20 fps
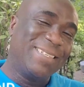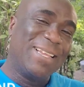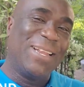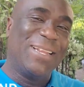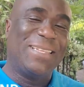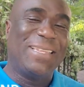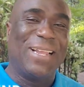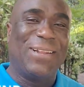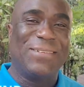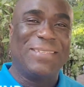
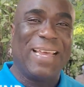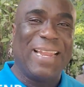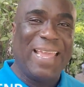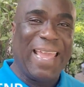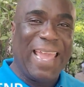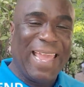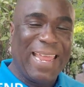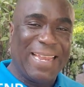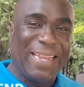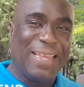gonna tell us at
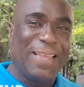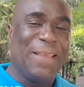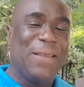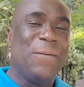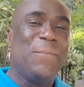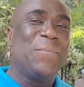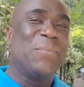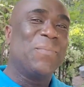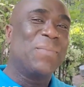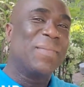the end.
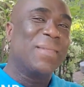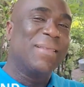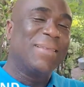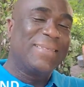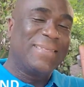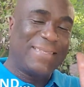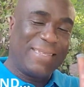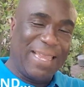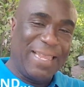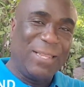
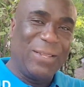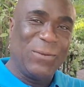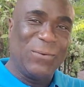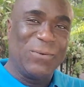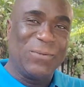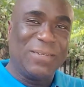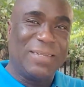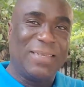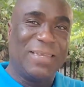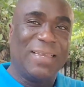Stay
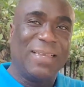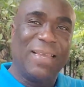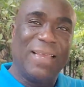tuned.